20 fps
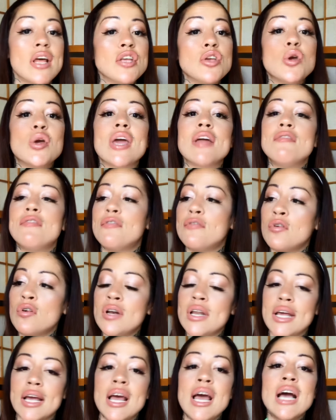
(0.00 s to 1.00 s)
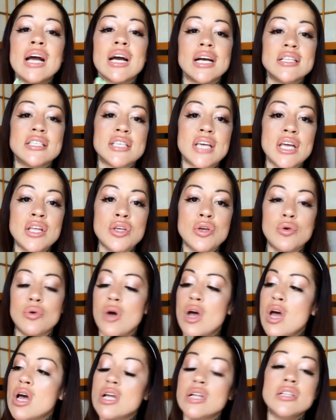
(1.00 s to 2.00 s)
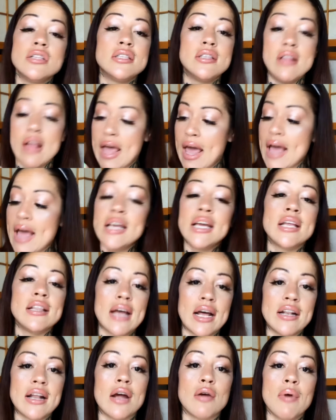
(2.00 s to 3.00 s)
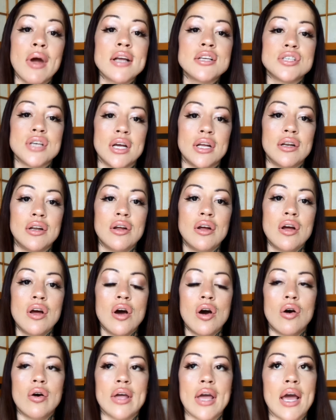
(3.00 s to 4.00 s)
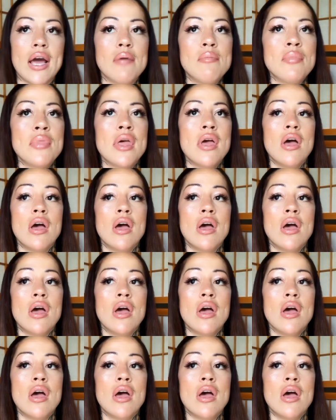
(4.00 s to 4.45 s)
that you can fully continue heading in that direction, okay?